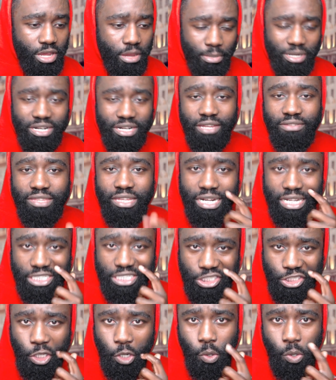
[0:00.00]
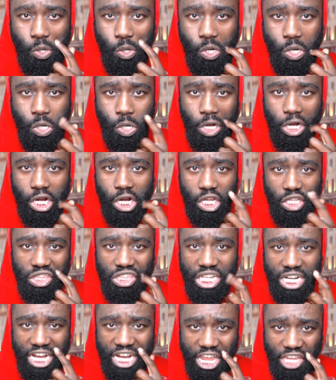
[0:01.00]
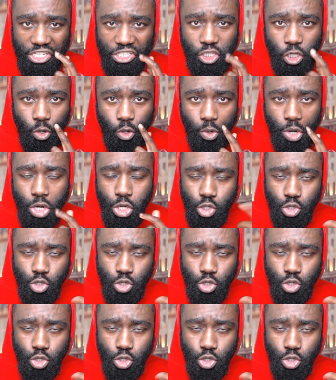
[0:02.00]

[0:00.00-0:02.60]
But nonetheless, though, Nonetheless, though,